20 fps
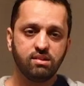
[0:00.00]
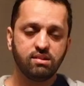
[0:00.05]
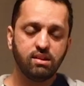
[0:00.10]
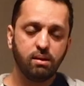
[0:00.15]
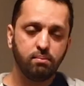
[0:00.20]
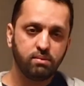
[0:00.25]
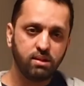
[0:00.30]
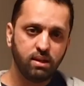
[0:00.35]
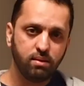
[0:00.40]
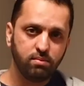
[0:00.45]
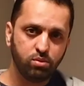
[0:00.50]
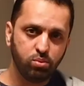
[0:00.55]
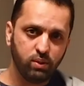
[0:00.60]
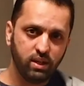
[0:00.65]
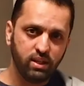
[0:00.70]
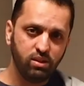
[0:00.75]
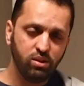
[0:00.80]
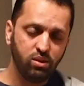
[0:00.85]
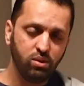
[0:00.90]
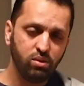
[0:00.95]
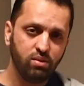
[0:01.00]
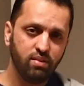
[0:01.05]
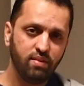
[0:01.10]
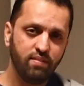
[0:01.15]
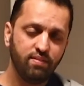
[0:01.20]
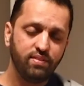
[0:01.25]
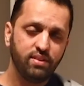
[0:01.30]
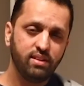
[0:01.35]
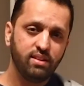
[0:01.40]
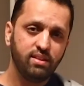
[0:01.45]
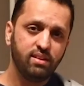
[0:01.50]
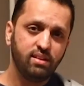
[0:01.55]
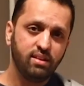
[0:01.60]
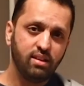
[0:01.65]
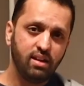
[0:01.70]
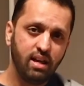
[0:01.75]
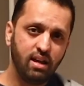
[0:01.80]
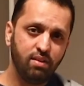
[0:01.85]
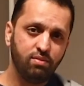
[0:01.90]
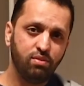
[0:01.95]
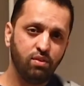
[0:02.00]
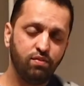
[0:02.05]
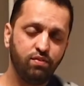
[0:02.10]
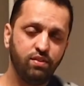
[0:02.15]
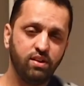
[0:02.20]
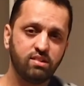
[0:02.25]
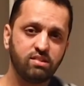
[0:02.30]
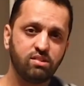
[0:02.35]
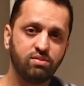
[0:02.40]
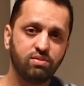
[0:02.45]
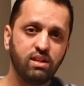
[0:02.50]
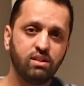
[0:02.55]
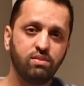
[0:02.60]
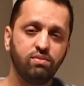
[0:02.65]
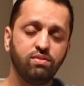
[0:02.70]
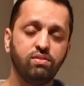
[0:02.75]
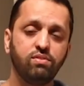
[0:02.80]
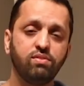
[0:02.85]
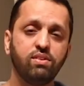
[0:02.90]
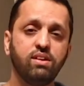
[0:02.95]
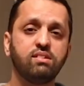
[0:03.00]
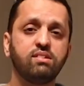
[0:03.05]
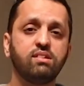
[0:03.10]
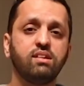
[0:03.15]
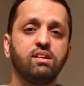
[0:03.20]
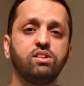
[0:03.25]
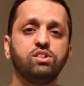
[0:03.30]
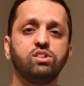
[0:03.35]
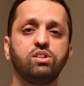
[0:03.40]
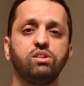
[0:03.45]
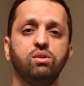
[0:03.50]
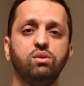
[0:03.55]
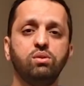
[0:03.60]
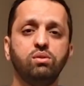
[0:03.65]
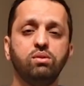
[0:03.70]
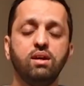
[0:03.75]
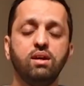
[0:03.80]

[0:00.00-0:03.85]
sometimes when you have your first round of research, you